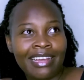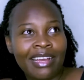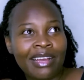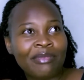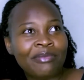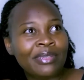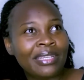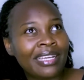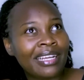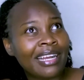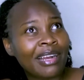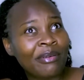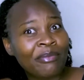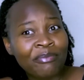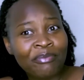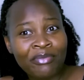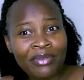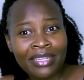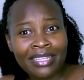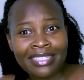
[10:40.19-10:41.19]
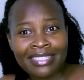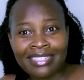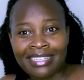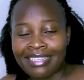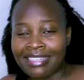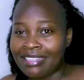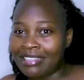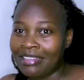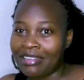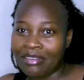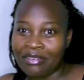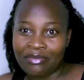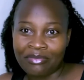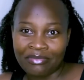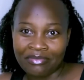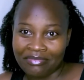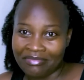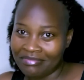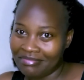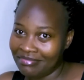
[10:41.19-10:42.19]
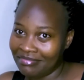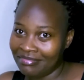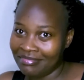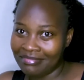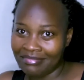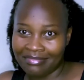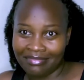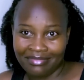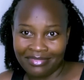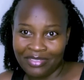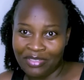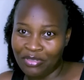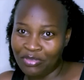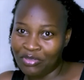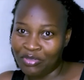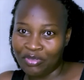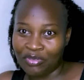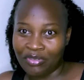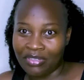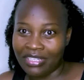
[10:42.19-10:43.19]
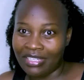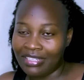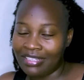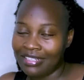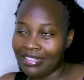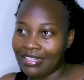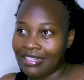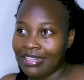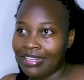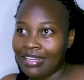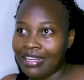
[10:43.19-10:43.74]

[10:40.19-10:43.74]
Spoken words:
I'm like, I'm pissed, and he's like, you're joking.